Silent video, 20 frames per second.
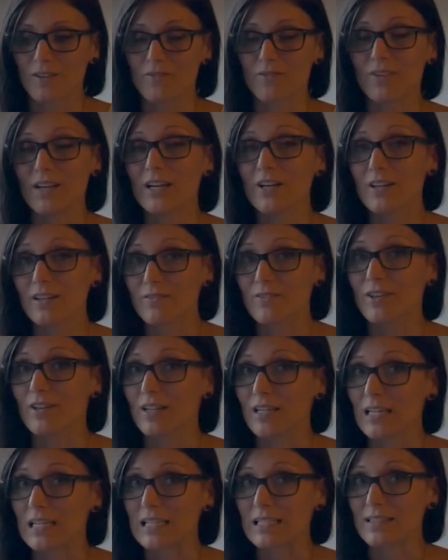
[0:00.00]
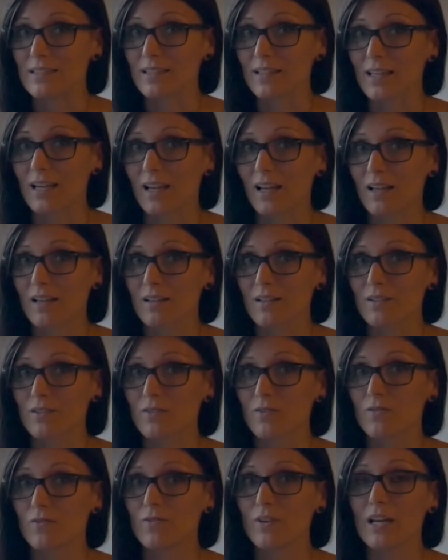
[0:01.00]
very, very easily,
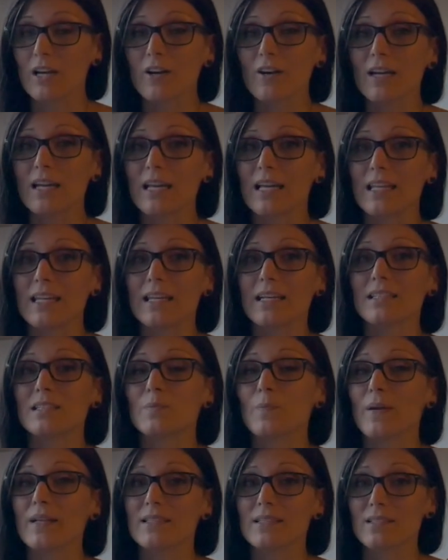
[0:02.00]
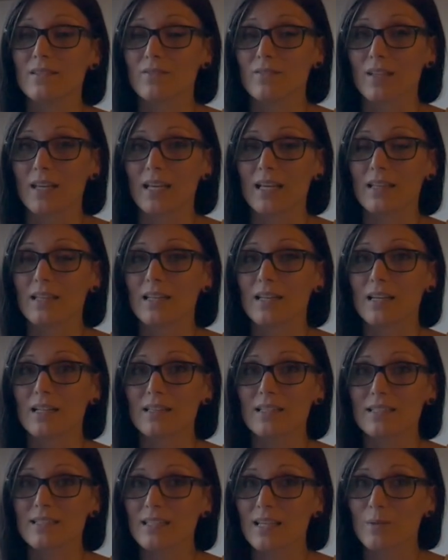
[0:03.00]
very inexpensively, and then
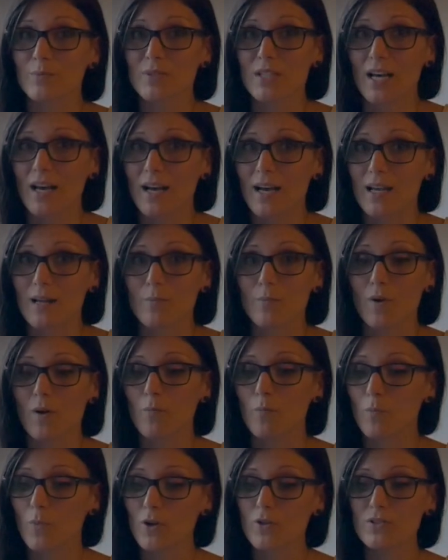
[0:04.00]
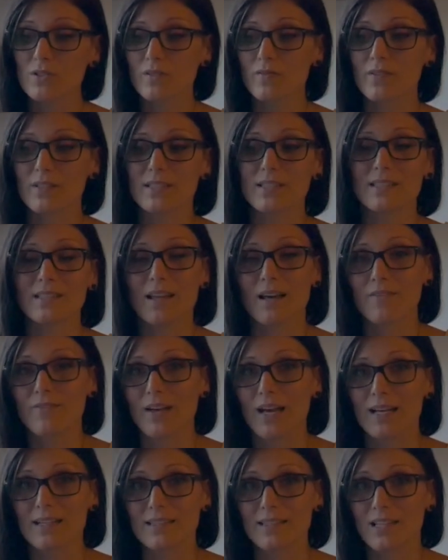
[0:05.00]
at the same time, most of this stuff
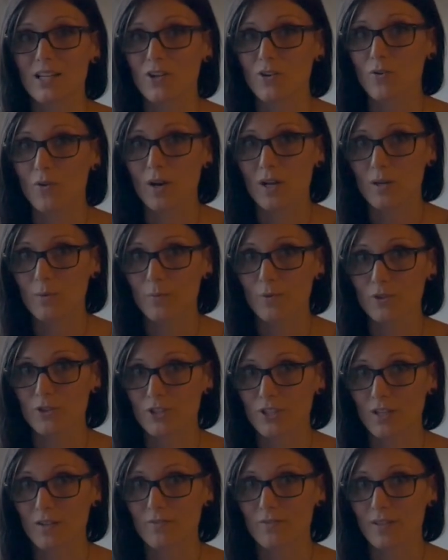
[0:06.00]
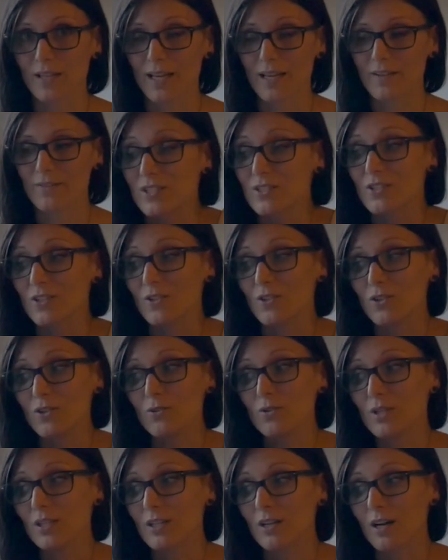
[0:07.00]
has an incredible shelf life. So
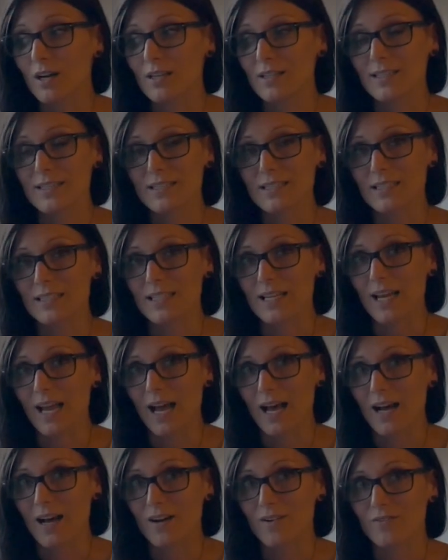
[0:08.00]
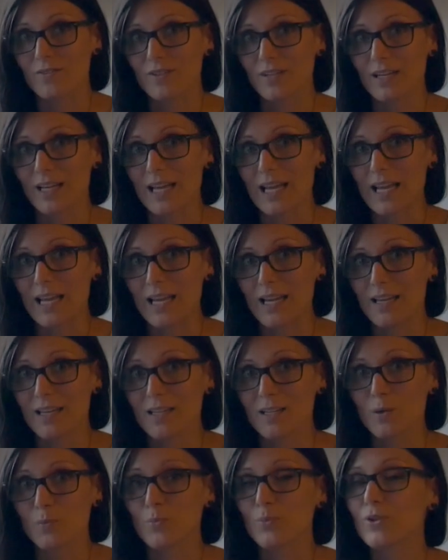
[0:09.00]
you can honestly have a
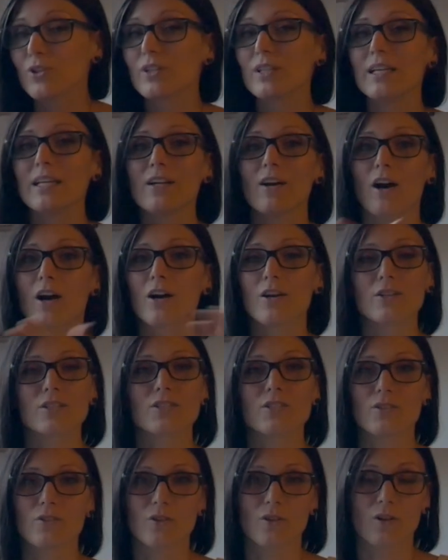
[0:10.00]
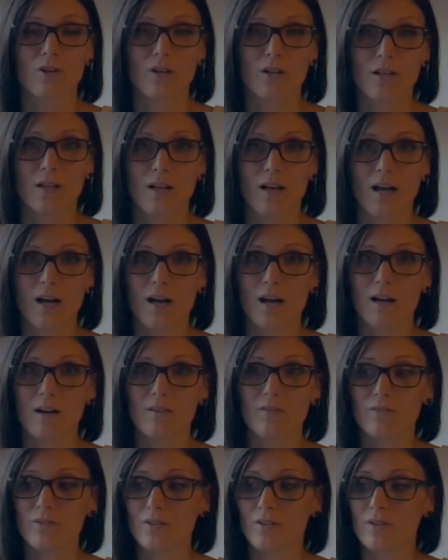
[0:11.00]
complete arsenal
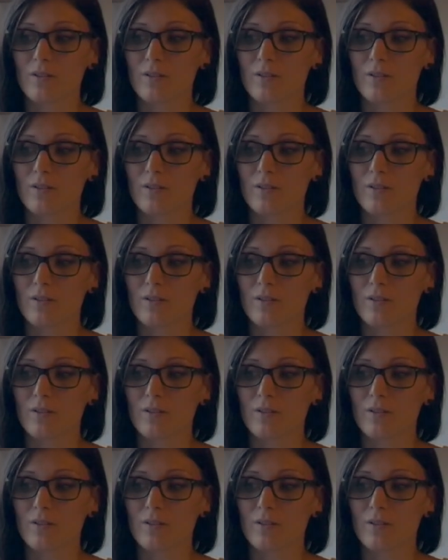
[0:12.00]
of